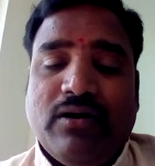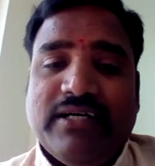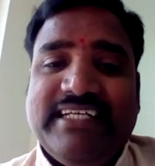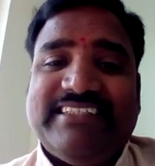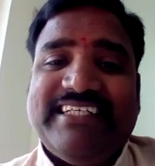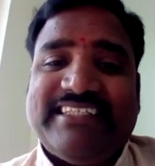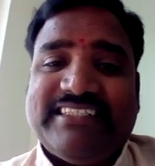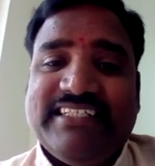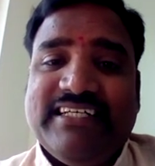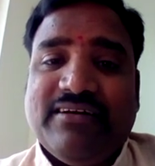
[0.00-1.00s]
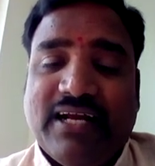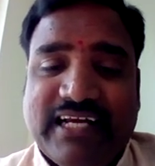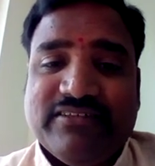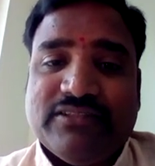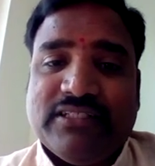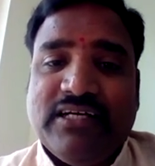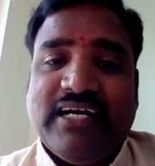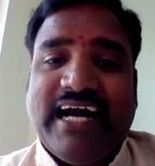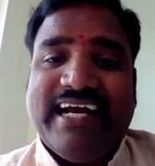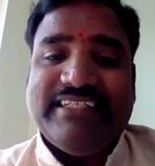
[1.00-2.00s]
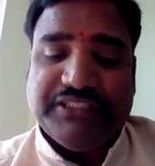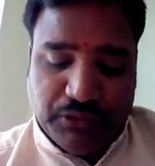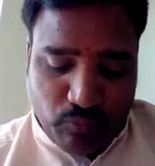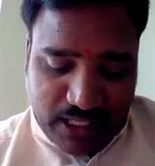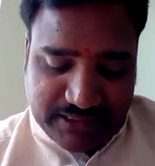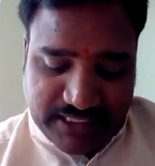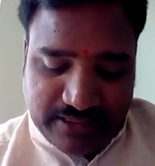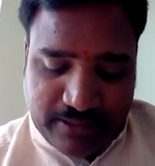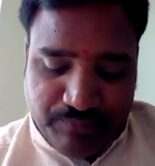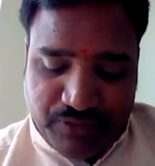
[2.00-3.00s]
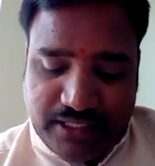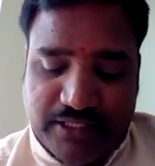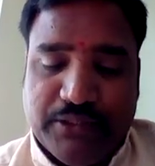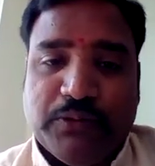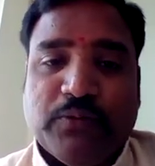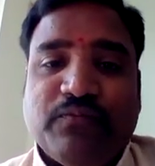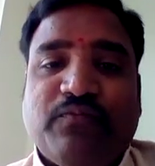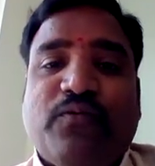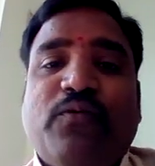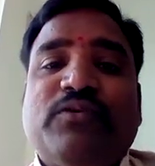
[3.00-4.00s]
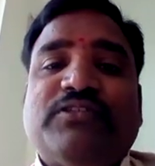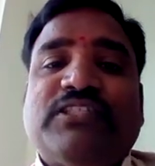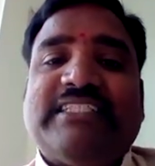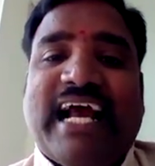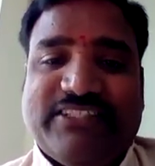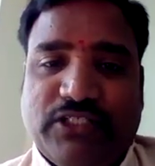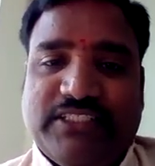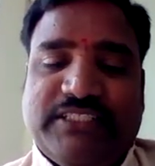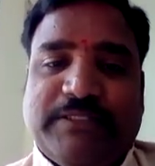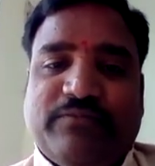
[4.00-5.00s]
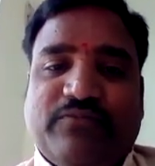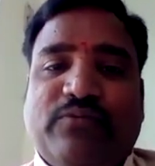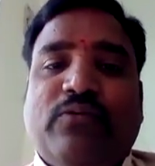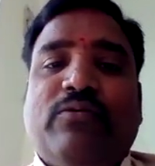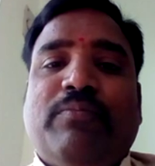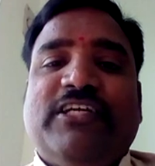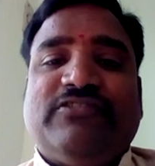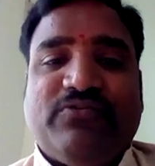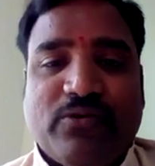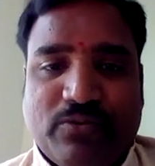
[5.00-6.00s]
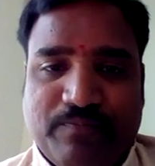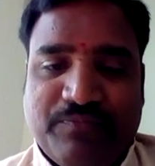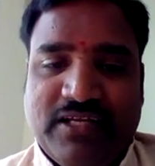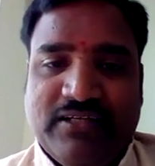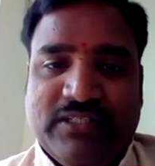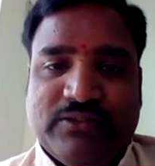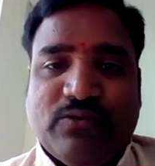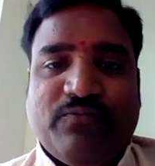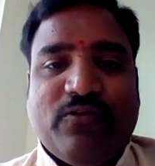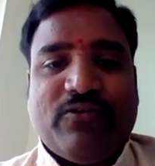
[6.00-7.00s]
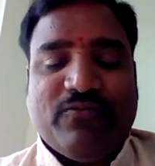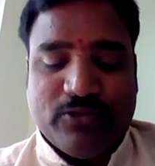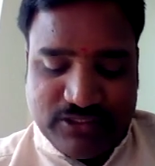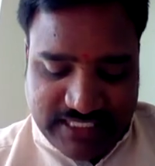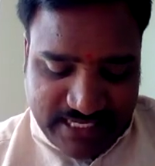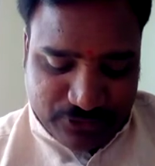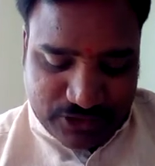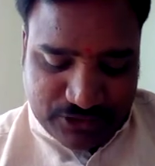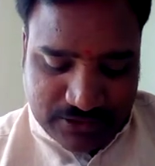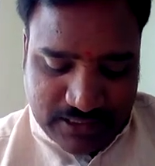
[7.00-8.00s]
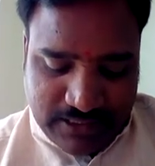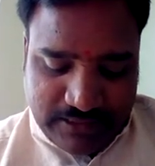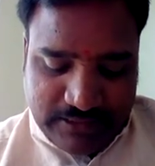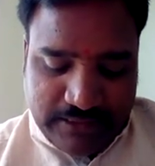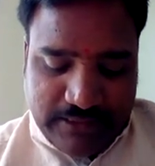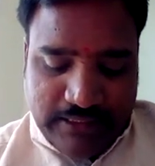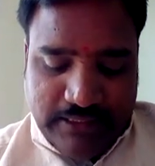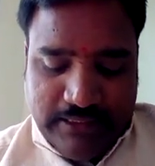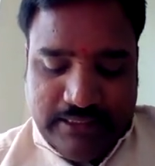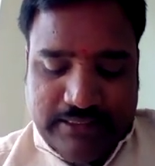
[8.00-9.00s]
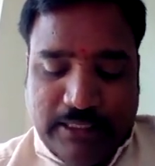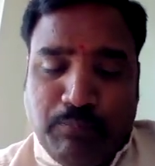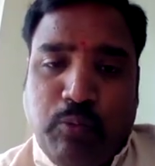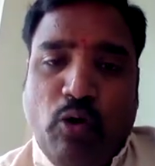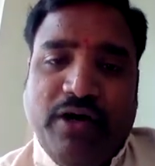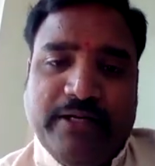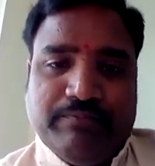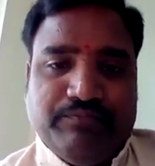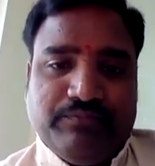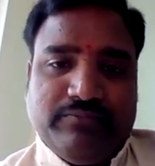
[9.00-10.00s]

in 16 lines and divided into 4 stanzas. 4 plus 4. So 4 stanzas. The poem,